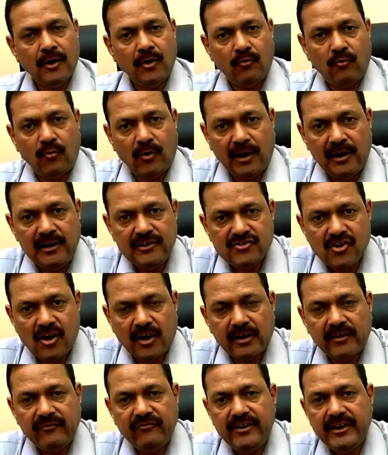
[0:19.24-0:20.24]
world
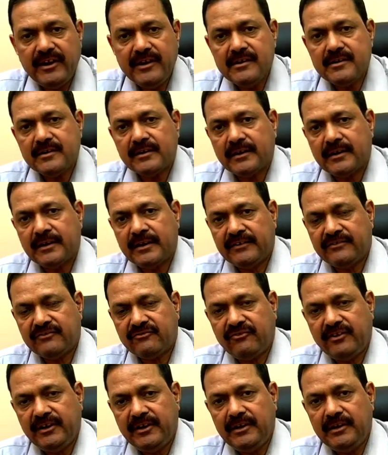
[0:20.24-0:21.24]
geography,
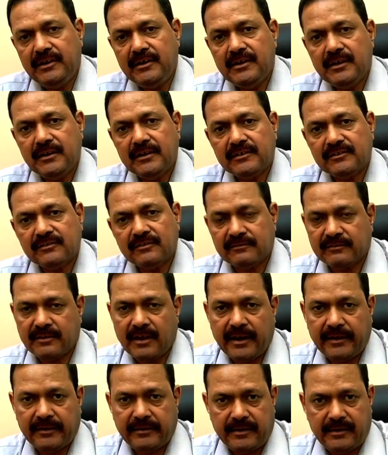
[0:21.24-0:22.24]
history,
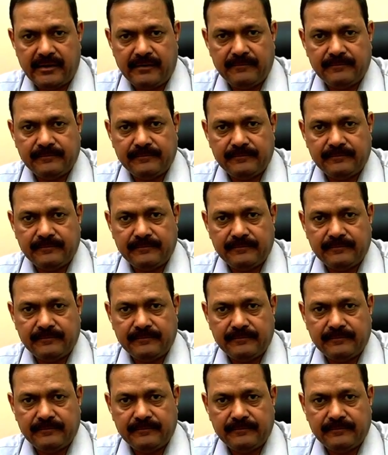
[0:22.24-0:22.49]
society.